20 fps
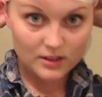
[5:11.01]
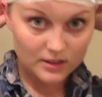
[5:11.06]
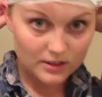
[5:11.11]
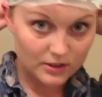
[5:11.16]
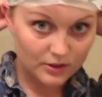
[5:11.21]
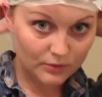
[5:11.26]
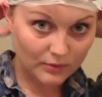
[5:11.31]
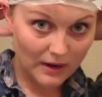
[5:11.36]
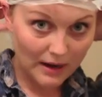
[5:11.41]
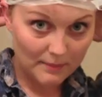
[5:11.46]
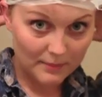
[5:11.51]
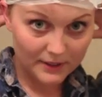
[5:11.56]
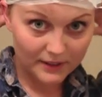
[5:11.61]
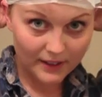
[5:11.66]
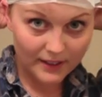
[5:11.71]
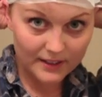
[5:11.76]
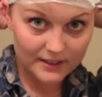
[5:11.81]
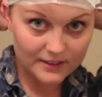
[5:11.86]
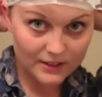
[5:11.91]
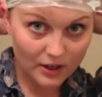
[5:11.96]
So wrap it
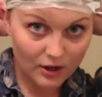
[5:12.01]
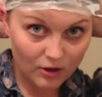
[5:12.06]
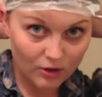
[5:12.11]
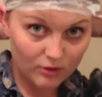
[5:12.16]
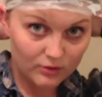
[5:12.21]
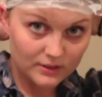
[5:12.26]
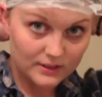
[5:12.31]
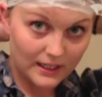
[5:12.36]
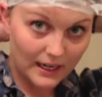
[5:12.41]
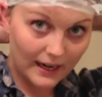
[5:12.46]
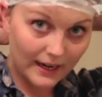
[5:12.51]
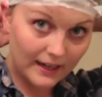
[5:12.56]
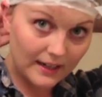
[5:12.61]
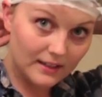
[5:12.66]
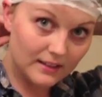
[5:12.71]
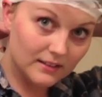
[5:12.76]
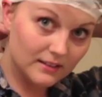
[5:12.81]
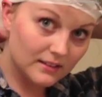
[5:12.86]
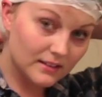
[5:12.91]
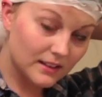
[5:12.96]
like so, tight
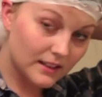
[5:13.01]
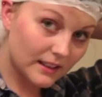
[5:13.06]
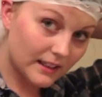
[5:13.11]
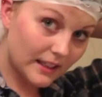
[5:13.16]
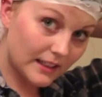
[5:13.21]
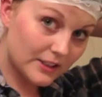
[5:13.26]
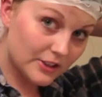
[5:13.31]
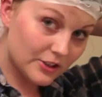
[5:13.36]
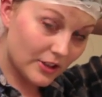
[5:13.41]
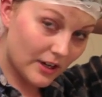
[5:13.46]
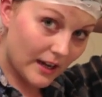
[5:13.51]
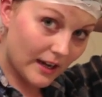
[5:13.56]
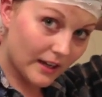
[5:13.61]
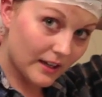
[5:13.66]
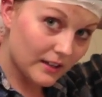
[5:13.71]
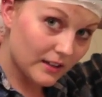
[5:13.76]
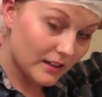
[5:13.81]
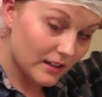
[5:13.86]
against your head.